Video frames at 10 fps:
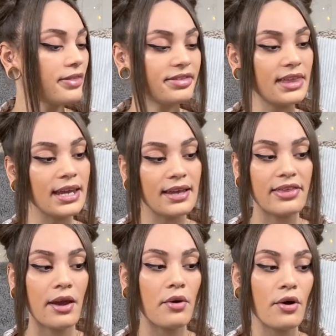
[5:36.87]
think
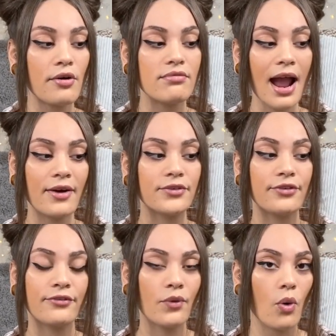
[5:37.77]
they were around
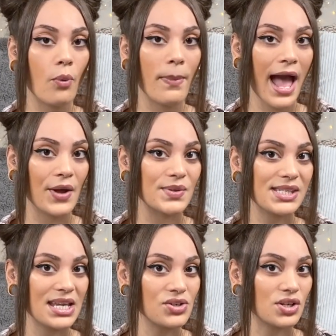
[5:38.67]
£4
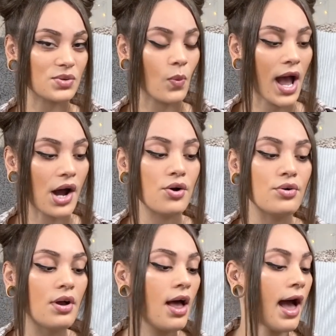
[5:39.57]
each as well.
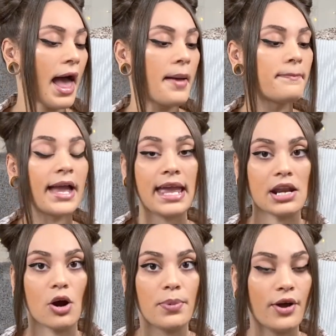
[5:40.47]
But again,
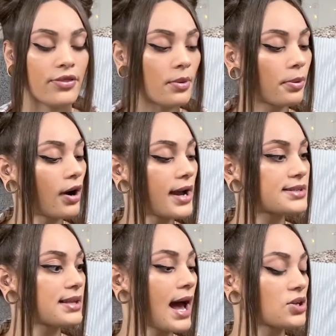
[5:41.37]
I'll put the price,
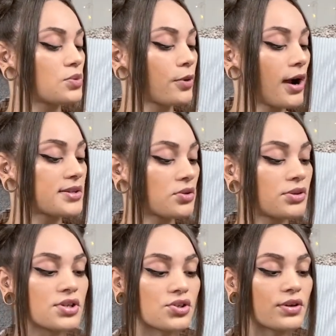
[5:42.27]
the actual price, on
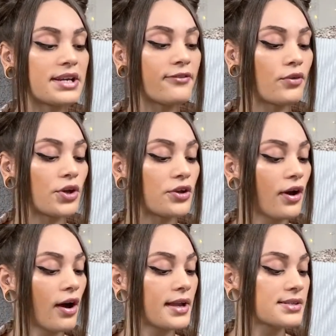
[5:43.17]
the screen for you
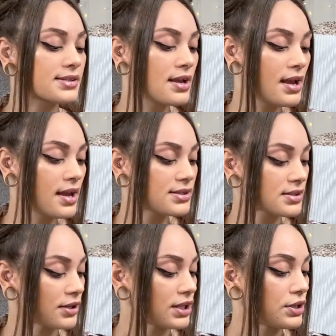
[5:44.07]
guys so
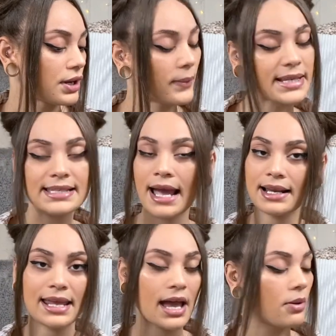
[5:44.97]
that you know
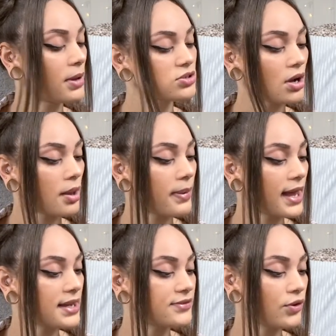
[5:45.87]
exactly how much I
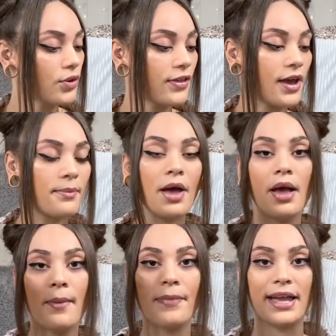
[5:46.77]
paid for them.
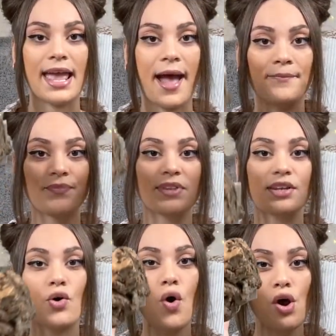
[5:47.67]
But yeah,
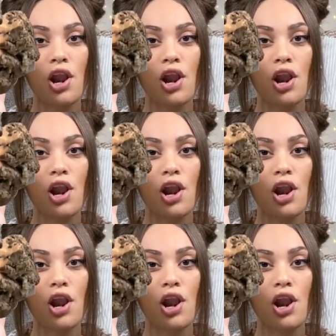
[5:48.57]
cork